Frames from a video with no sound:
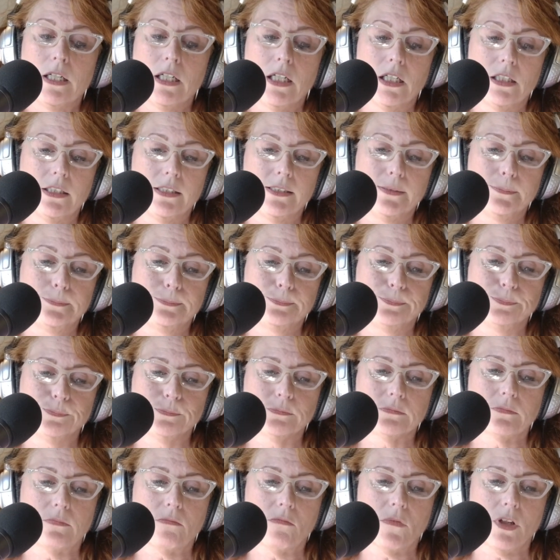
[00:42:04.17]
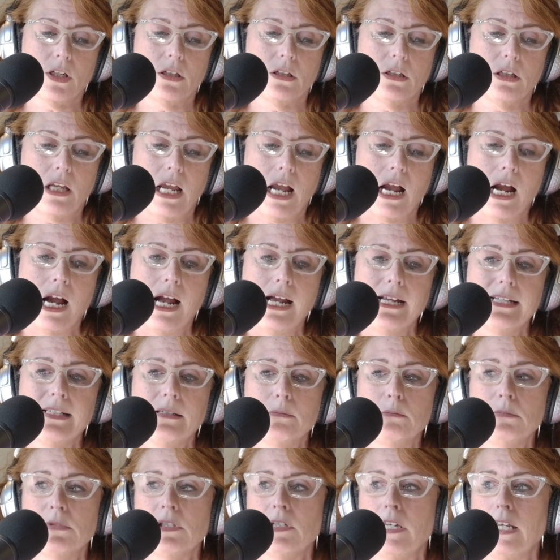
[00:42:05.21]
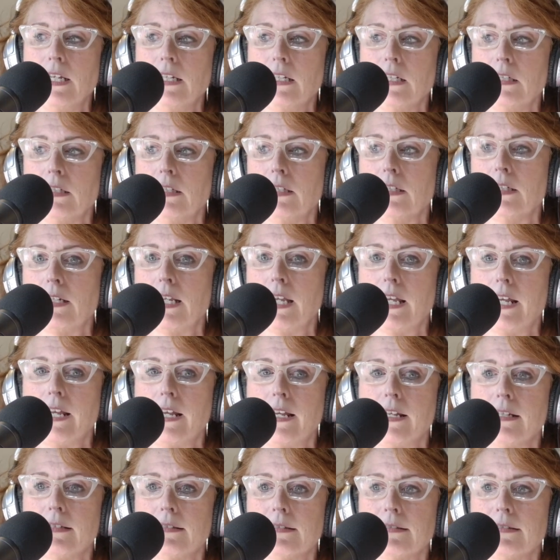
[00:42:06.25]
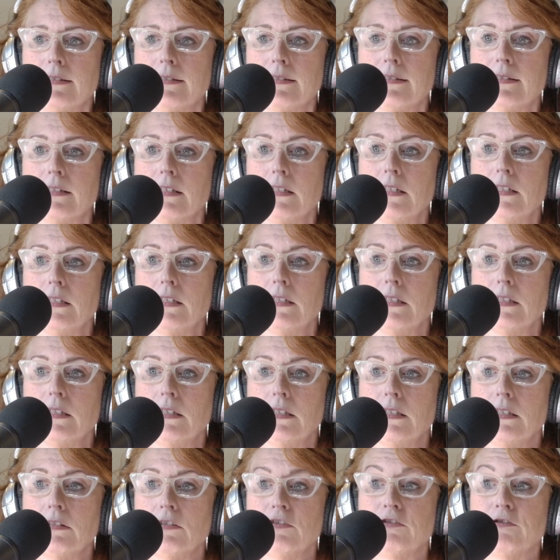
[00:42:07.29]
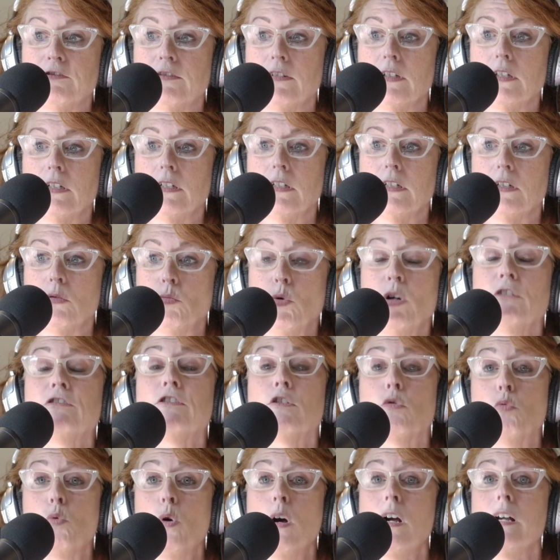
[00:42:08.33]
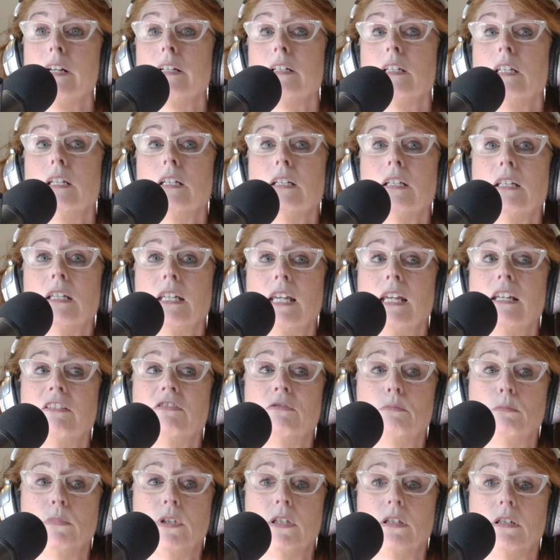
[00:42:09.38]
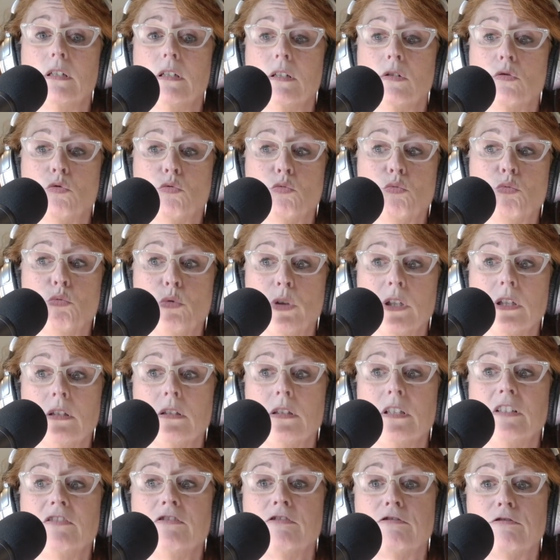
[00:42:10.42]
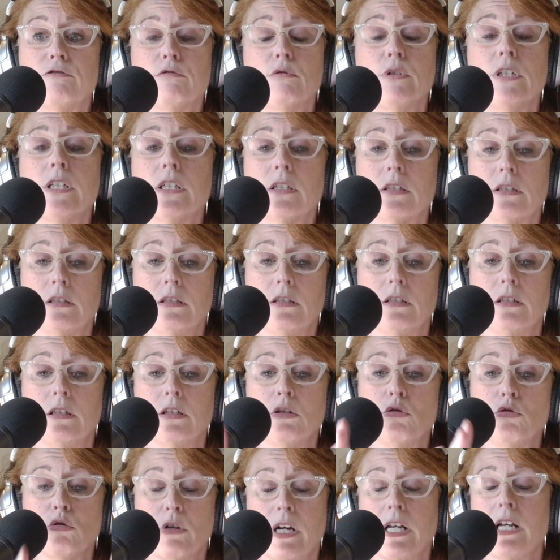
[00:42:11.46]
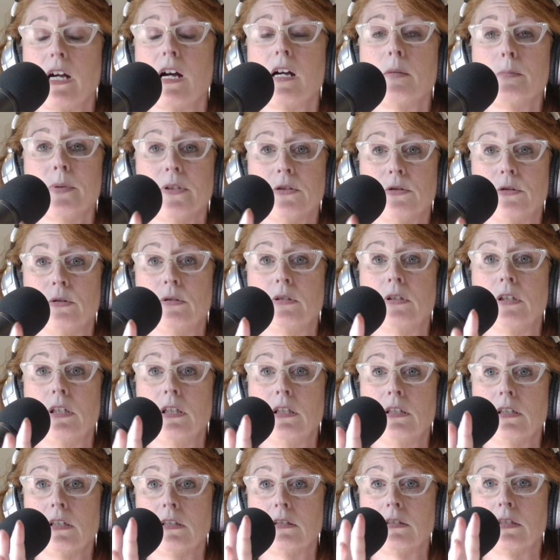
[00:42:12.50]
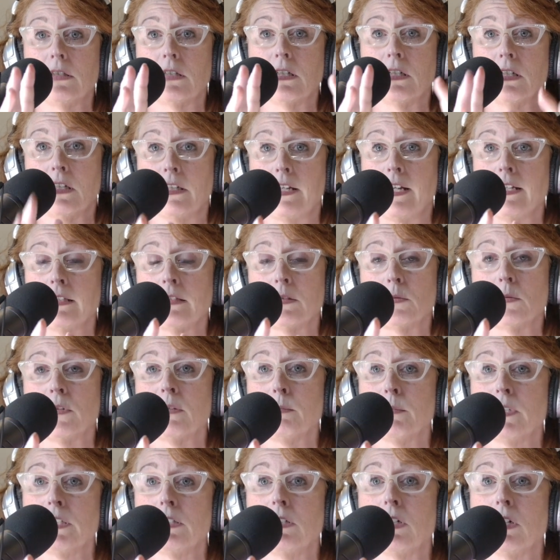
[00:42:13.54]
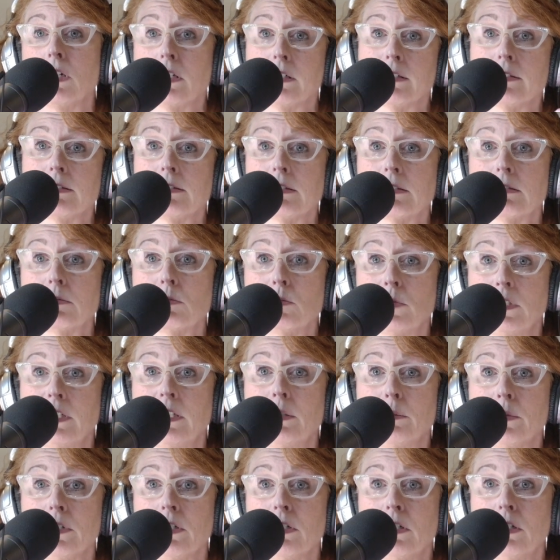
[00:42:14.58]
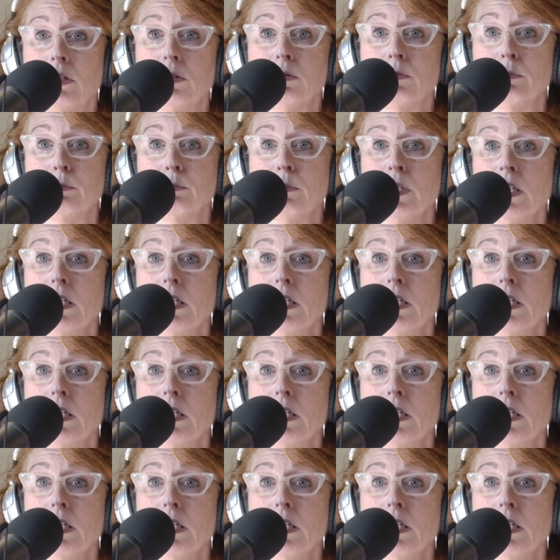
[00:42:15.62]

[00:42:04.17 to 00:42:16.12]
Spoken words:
But I am taking it as, well, for one, it gave me a really freaking great opportunity to connect with my daughters when they were home.